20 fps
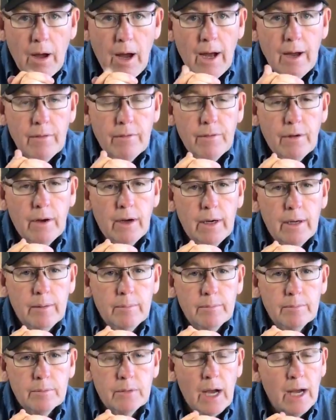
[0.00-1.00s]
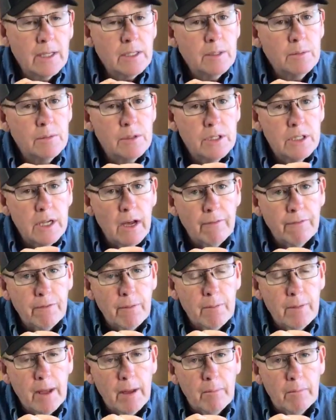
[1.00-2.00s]
I've um, got some stuff
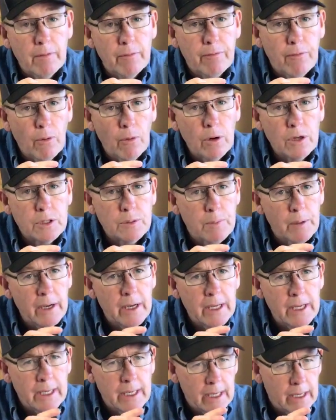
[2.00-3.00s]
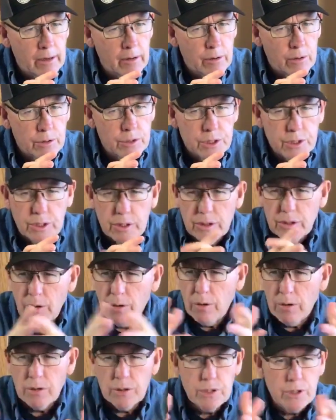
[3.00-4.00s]
from them before. It's been a year
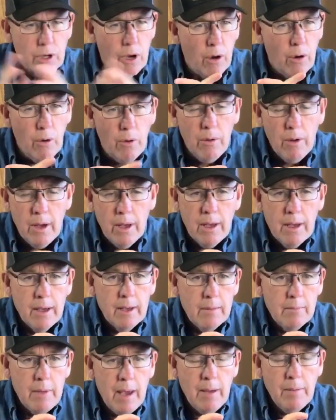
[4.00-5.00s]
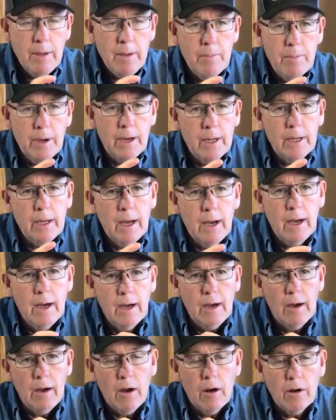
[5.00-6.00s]
or so, maybe, but
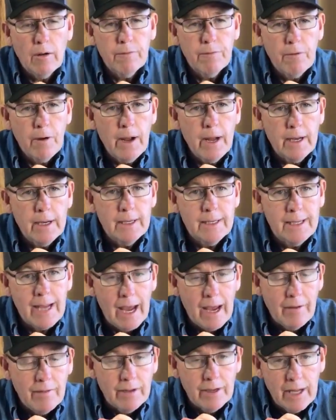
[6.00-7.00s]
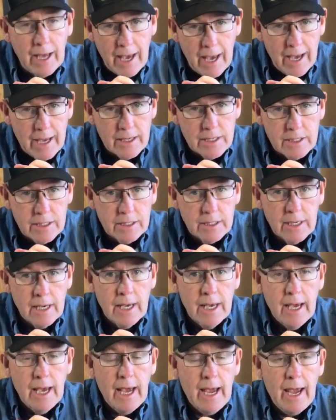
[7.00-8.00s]
uh, our friend David Hess
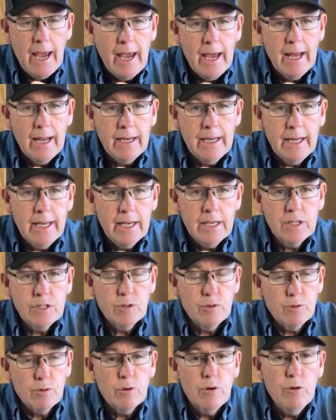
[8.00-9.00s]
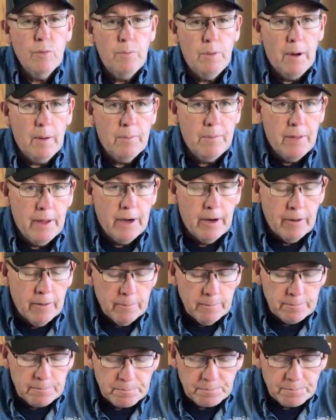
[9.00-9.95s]
and his group up there,